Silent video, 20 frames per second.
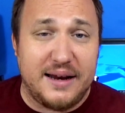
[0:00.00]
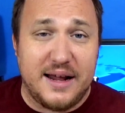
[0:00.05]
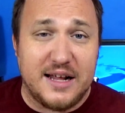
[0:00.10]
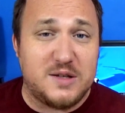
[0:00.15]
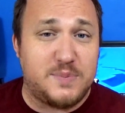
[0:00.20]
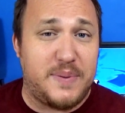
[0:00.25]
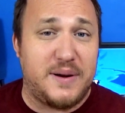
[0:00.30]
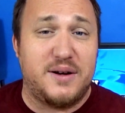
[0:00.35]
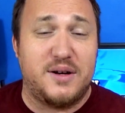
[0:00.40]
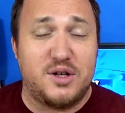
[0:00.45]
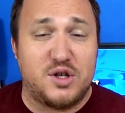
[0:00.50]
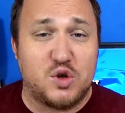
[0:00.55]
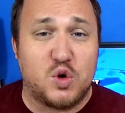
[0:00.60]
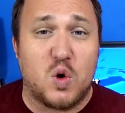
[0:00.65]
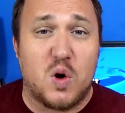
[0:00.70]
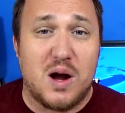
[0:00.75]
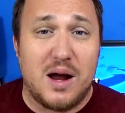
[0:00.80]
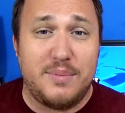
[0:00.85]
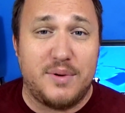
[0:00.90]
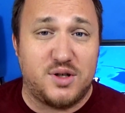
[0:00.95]
It's been
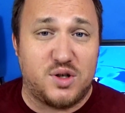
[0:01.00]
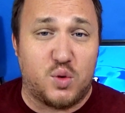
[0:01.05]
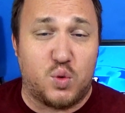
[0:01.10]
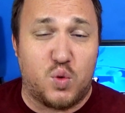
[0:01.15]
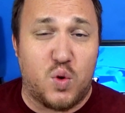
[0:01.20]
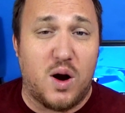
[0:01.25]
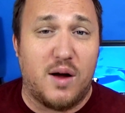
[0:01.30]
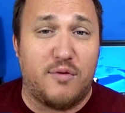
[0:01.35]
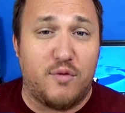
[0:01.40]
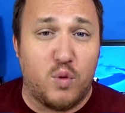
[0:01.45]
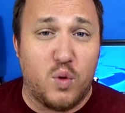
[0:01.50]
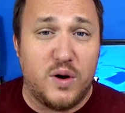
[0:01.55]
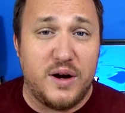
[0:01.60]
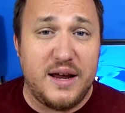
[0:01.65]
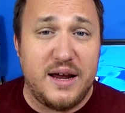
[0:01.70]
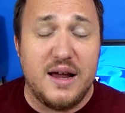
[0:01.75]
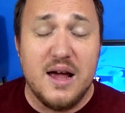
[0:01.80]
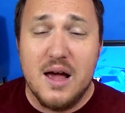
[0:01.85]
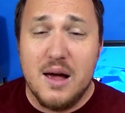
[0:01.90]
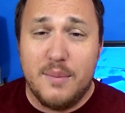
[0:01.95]
described as a rough
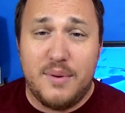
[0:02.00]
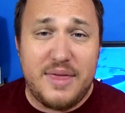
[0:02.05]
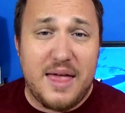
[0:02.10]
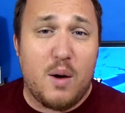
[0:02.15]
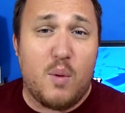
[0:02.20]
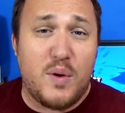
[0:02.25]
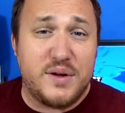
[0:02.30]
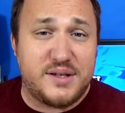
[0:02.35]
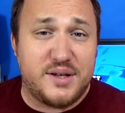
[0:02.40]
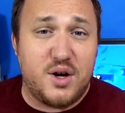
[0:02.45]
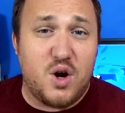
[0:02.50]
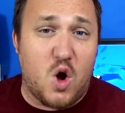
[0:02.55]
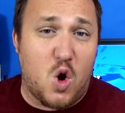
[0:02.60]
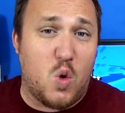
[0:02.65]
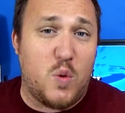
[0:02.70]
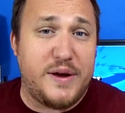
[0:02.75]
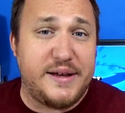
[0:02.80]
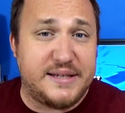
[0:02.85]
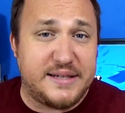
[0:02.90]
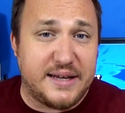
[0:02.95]
woody, but that wasn't
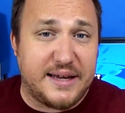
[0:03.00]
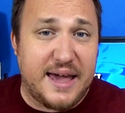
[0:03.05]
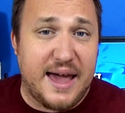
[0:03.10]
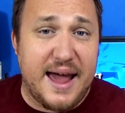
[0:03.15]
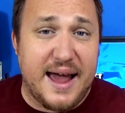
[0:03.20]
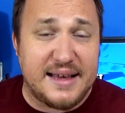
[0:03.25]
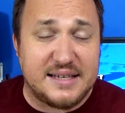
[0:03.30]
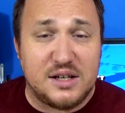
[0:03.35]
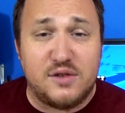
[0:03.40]
always the case.